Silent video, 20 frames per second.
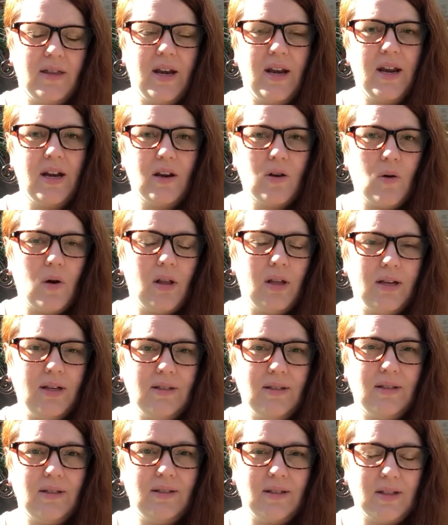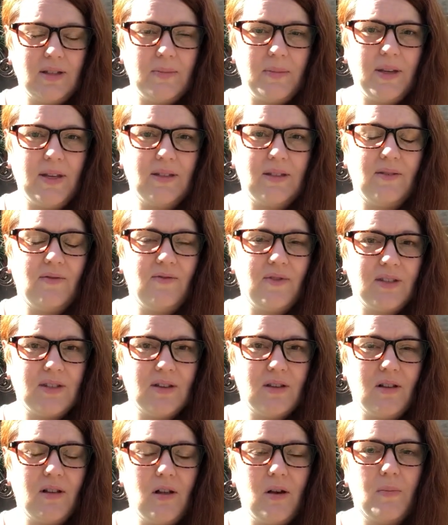that inequalities exist because of
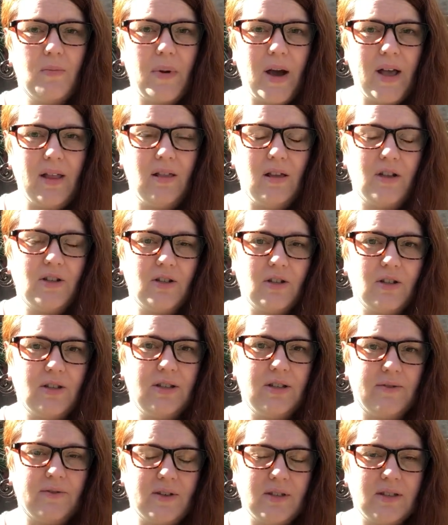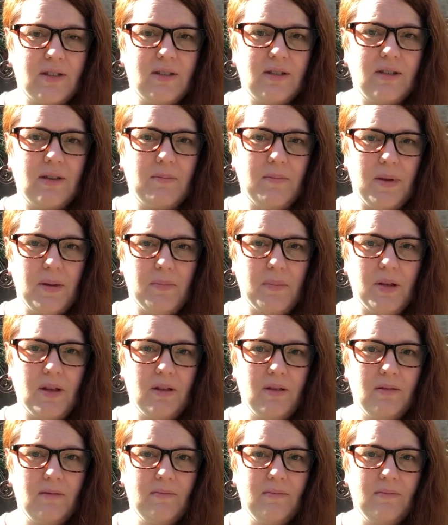physical or biological differences in people.